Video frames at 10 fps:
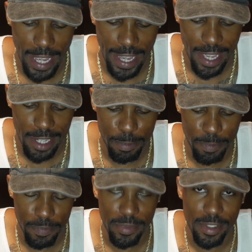And
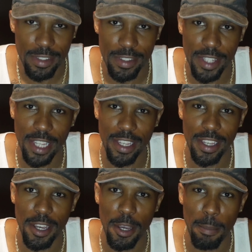
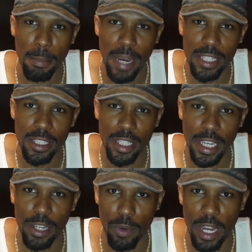my
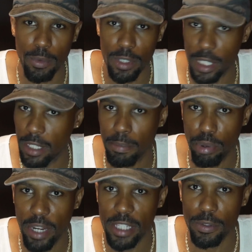chick, right, was eating
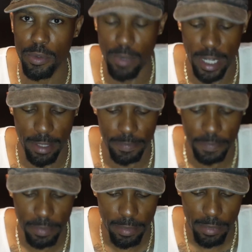pretzels, right?
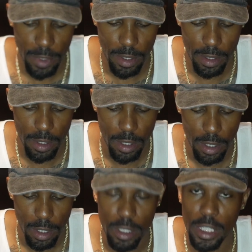
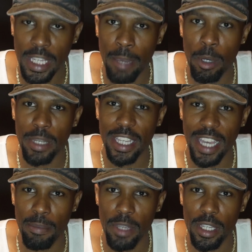She came up and
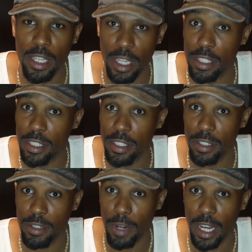gave me a kiss,
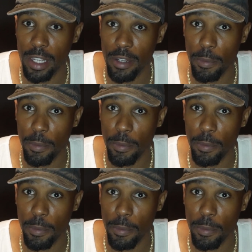right?